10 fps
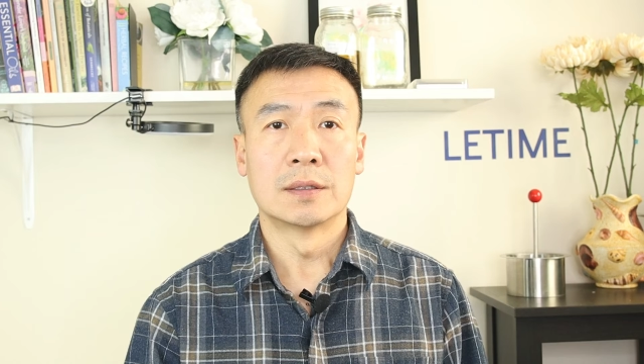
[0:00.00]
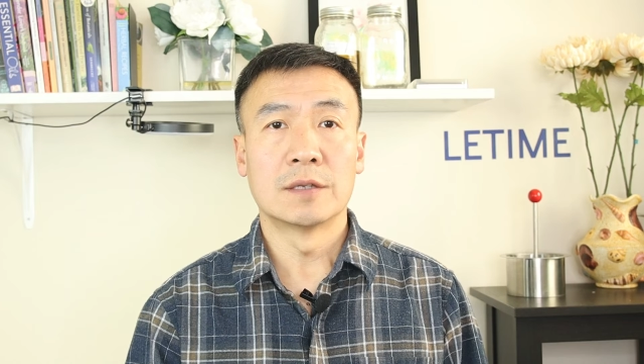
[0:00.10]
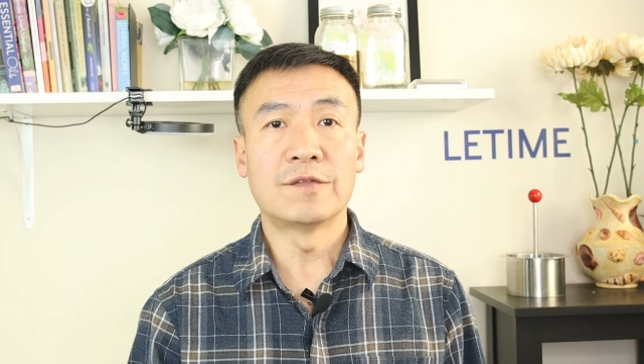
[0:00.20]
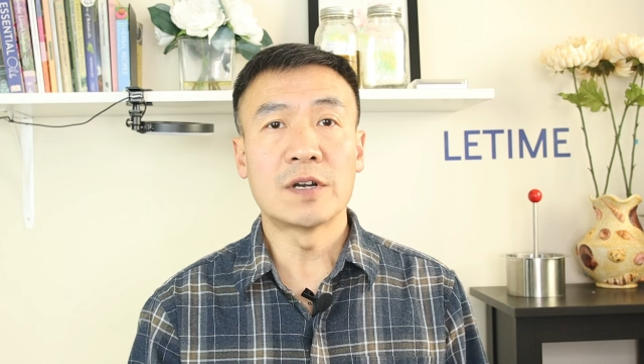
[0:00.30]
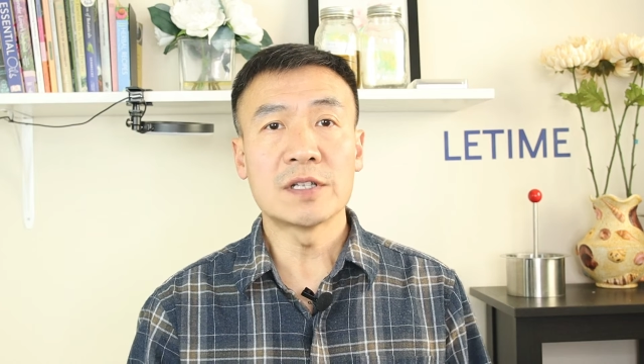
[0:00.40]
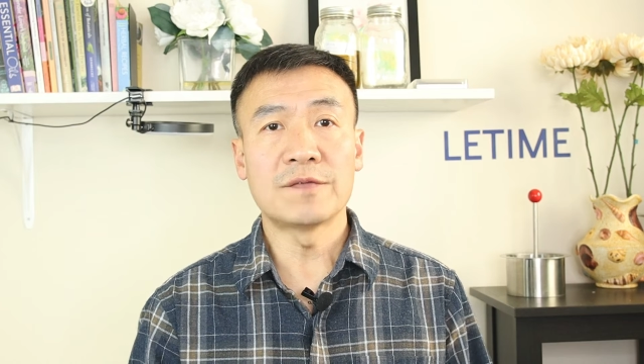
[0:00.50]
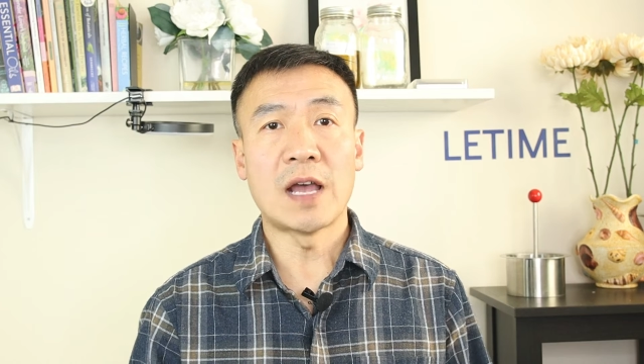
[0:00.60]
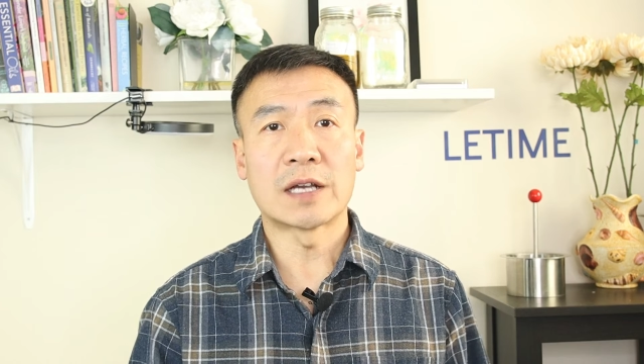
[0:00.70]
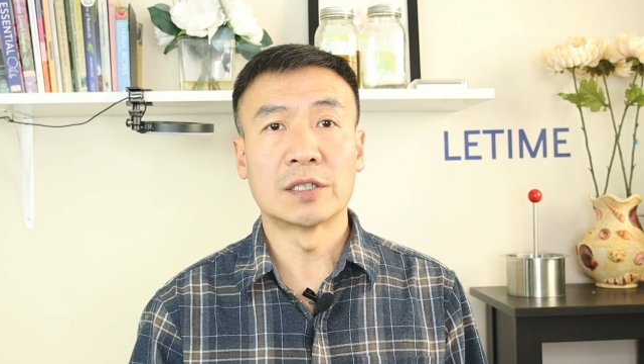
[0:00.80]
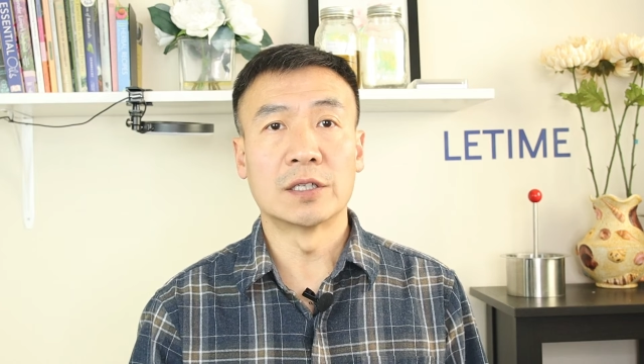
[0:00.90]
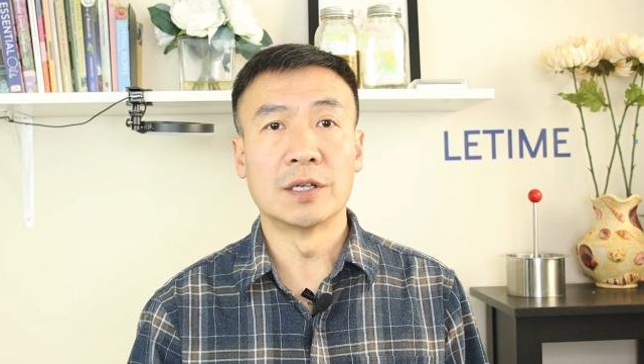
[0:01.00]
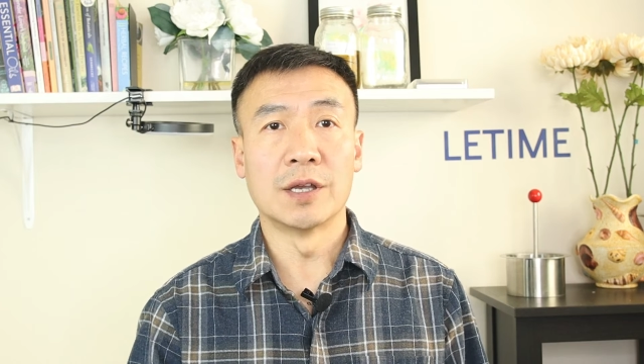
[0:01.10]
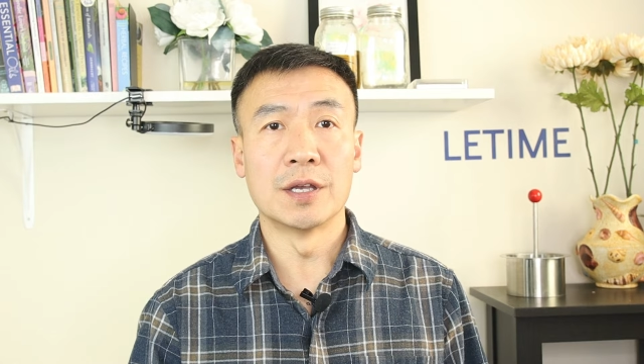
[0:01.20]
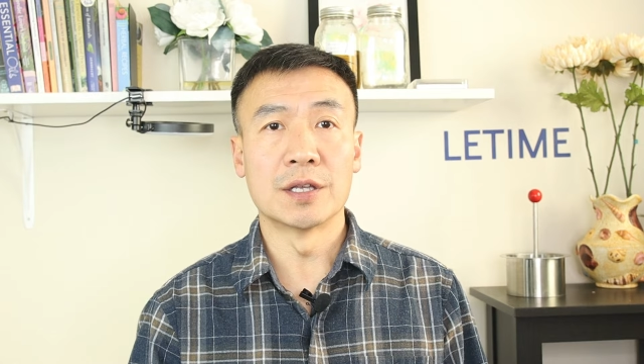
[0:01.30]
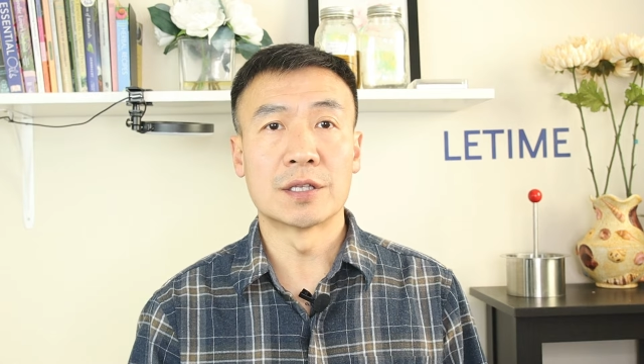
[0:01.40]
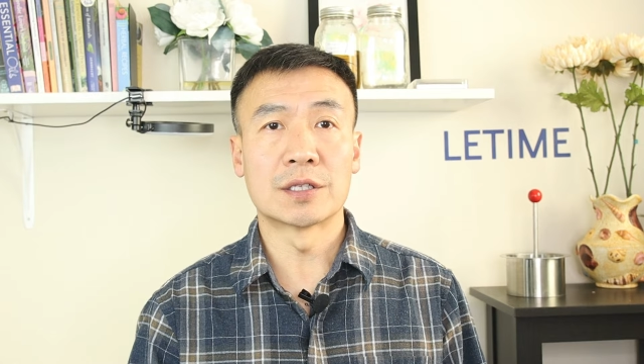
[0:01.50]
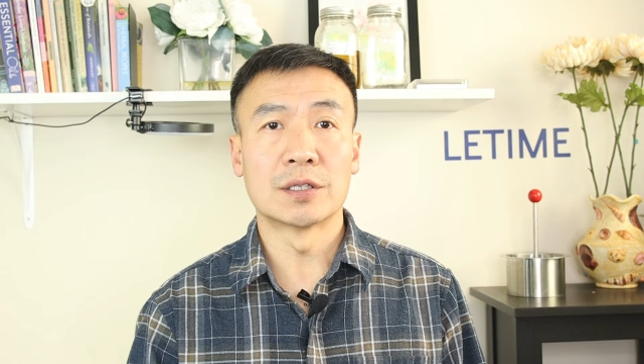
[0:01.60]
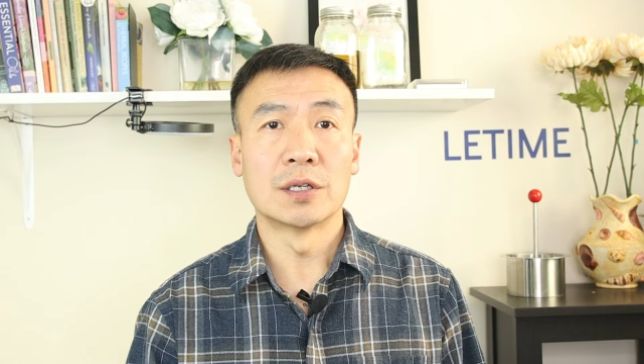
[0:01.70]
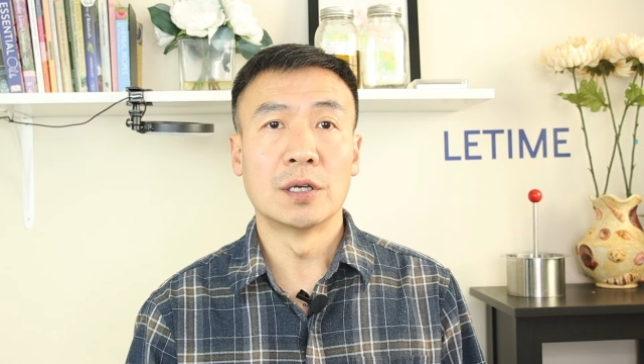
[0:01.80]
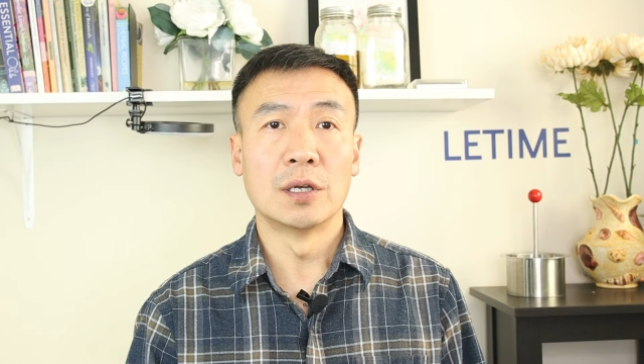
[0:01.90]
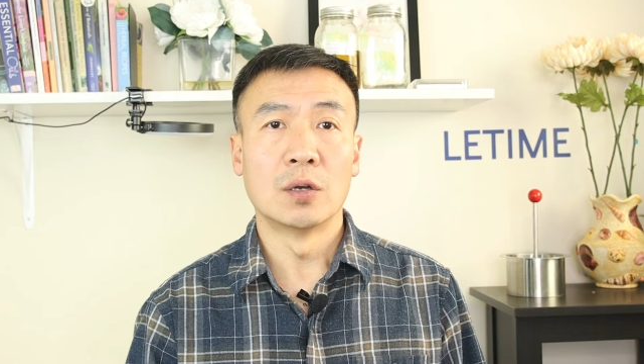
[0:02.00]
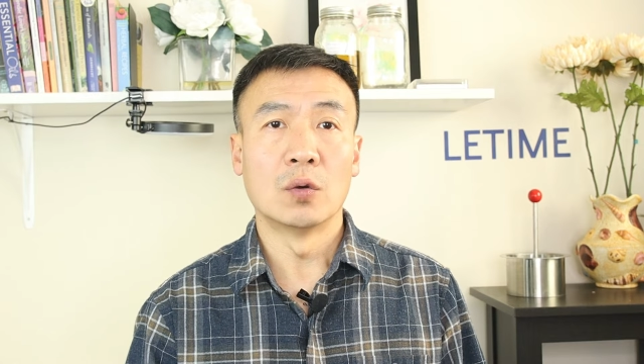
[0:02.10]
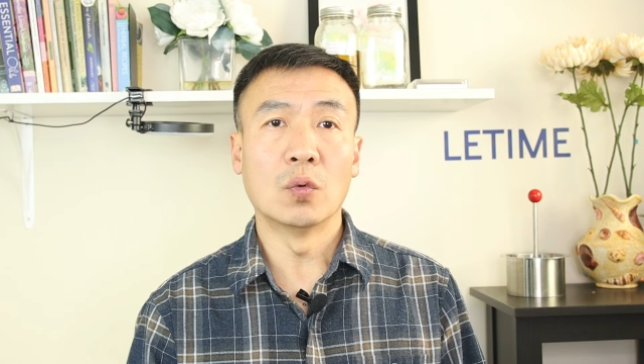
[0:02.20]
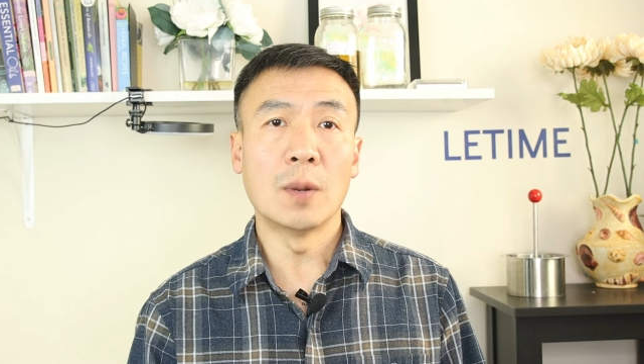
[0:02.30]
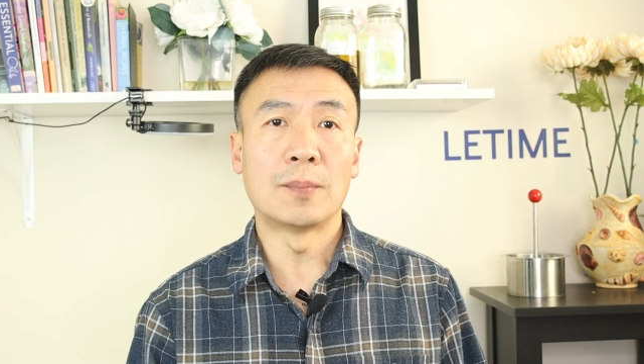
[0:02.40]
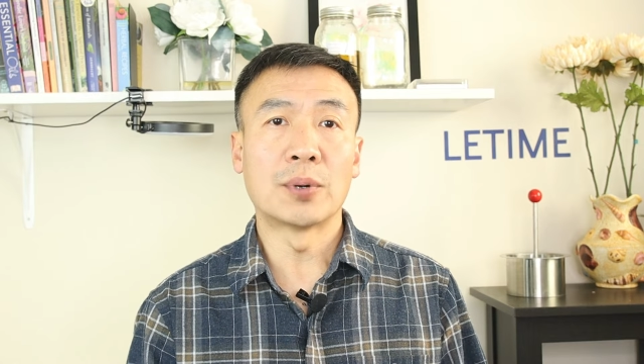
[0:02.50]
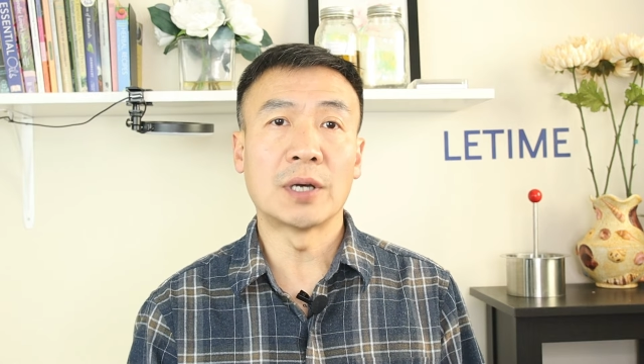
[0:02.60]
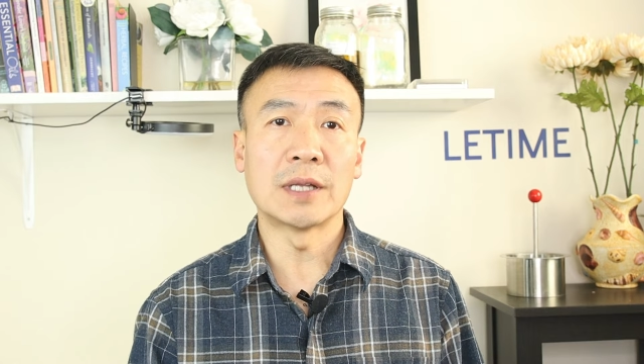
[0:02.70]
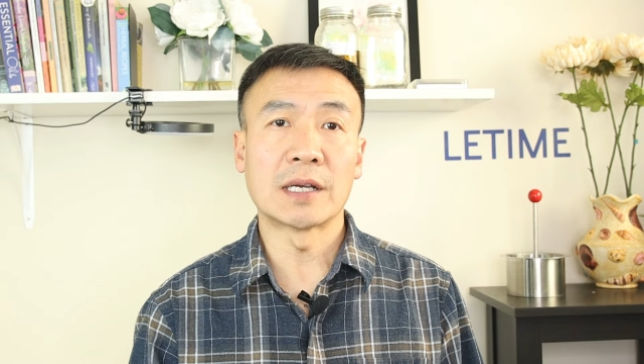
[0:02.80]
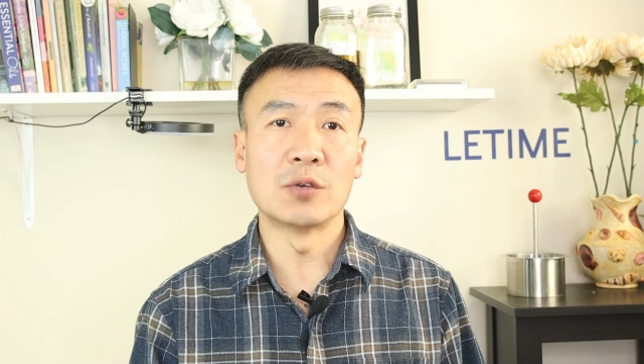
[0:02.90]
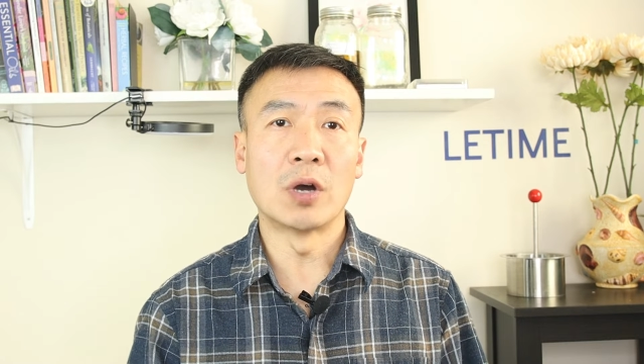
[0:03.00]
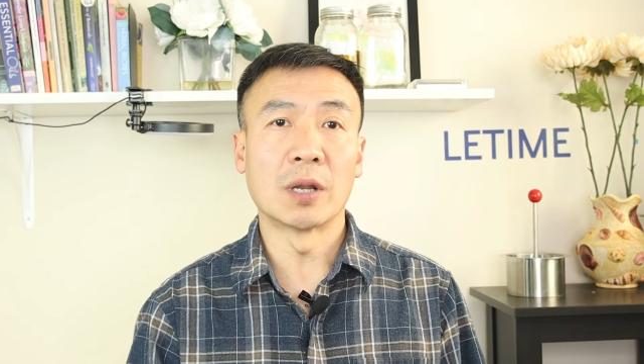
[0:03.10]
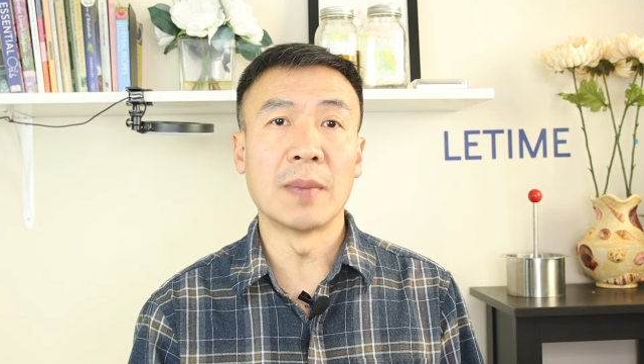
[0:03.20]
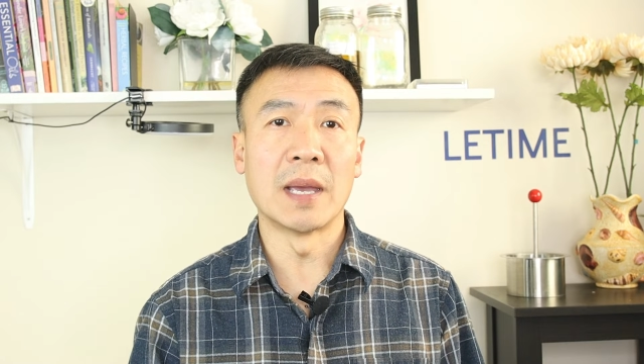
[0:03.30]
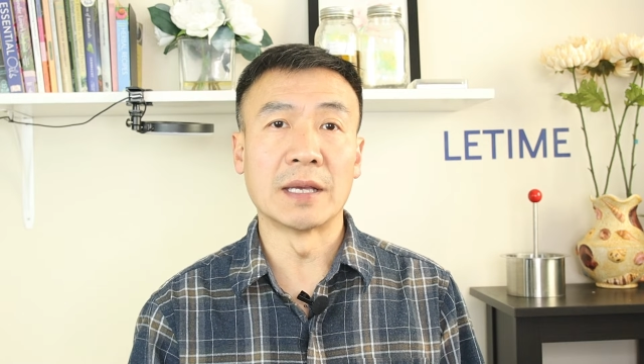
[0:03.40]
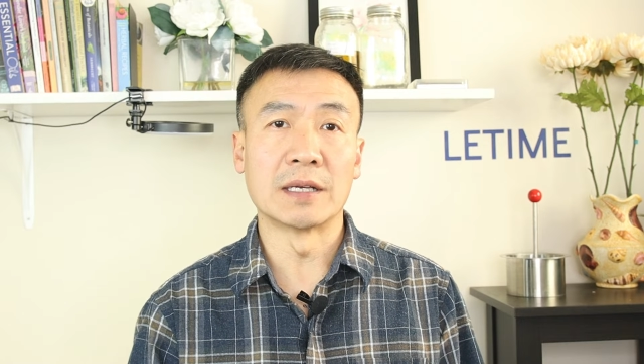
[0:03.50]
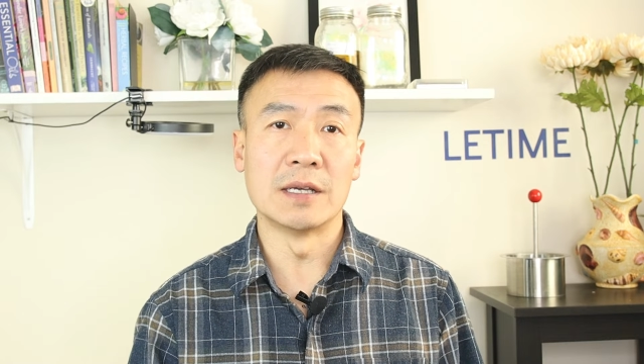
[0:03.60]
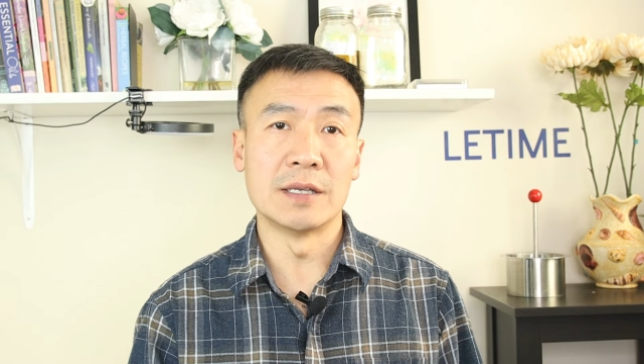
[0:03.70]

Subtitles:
The first factor is what product you want to make,